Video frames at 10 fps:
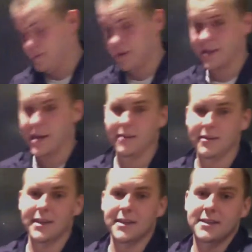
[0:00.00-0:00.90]
but not
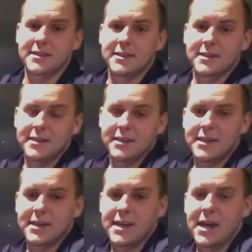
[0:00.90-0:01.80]
least,
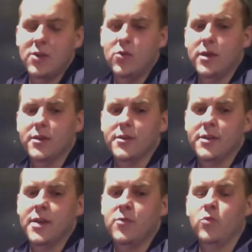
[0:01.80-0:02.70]
Kyle Willer
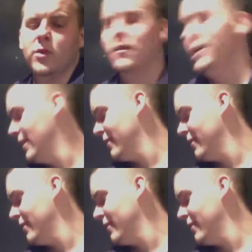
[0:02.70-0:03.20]
and Willer High